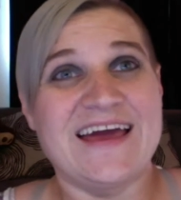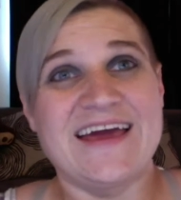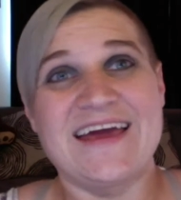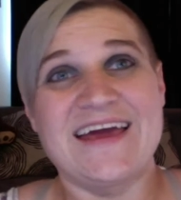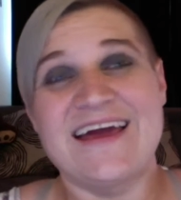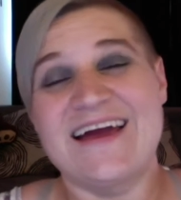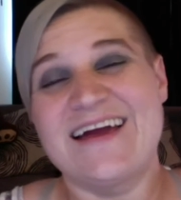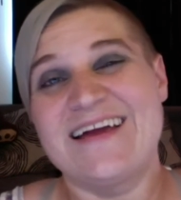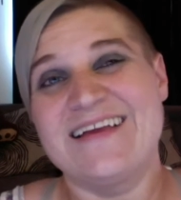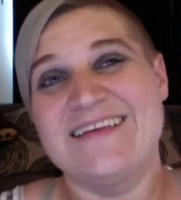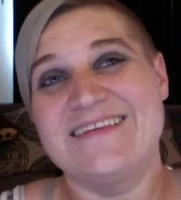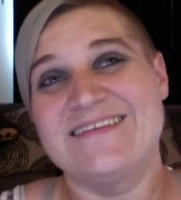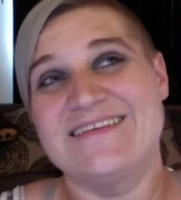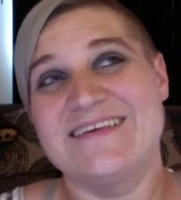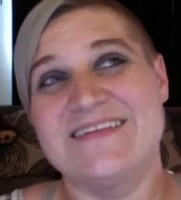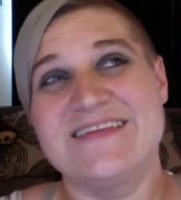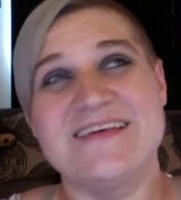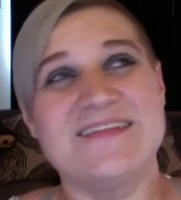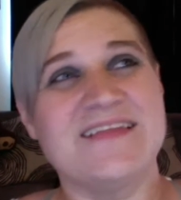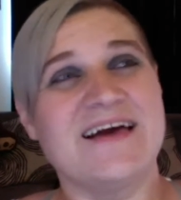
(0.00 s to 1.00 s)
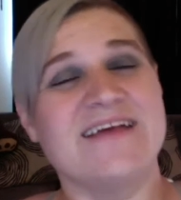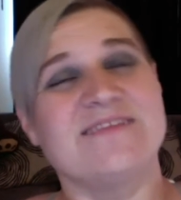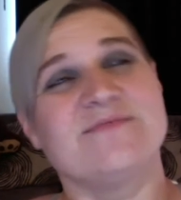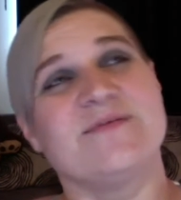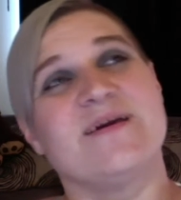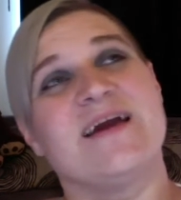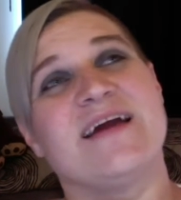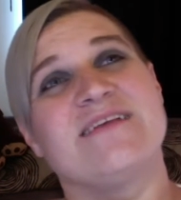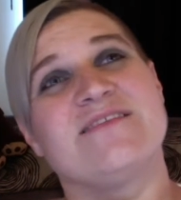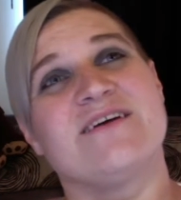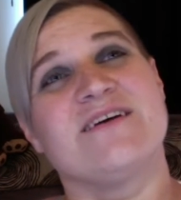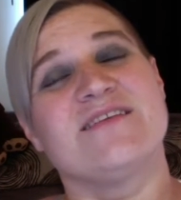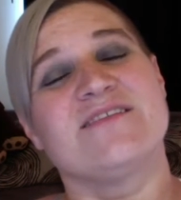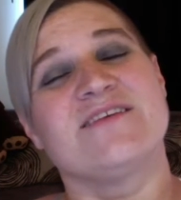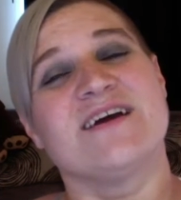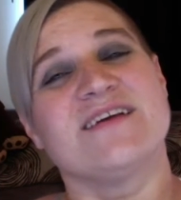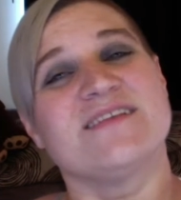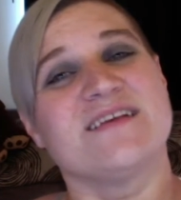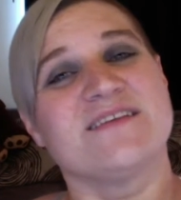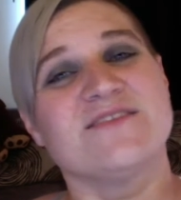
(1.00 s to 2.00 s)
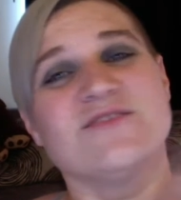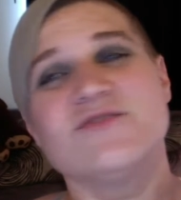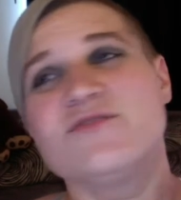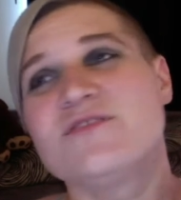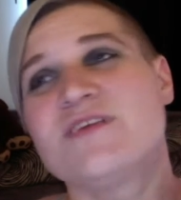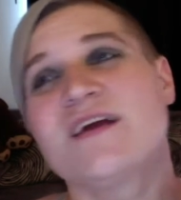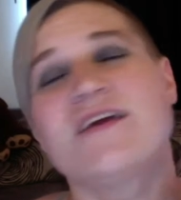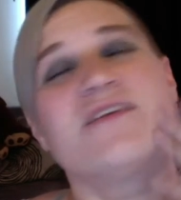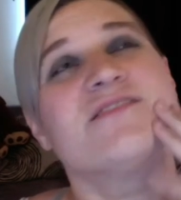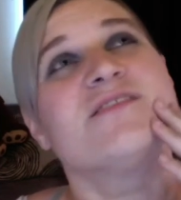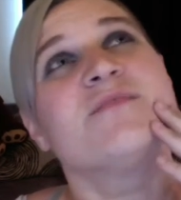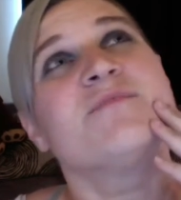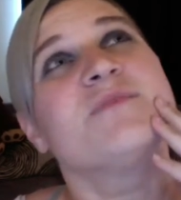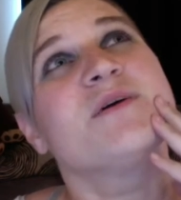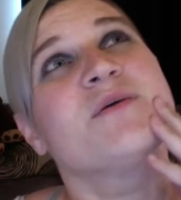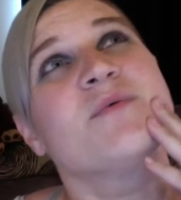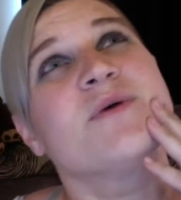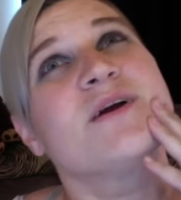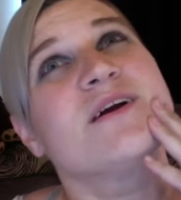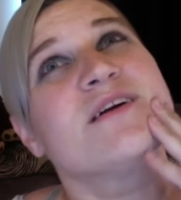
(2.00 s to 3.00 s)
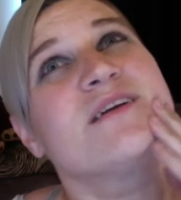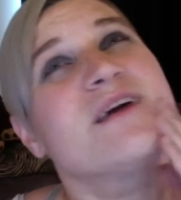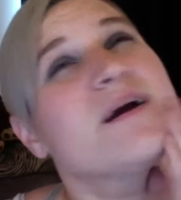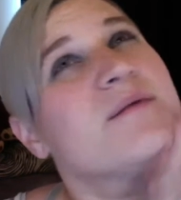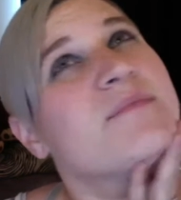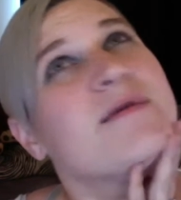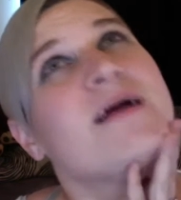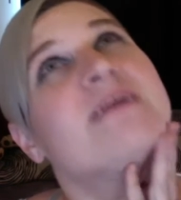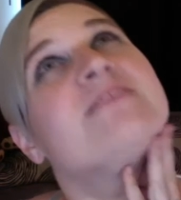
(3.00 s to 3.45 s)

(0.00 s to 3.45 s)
And I think last week I talked to you guys on Tuesday or something weird. I'm not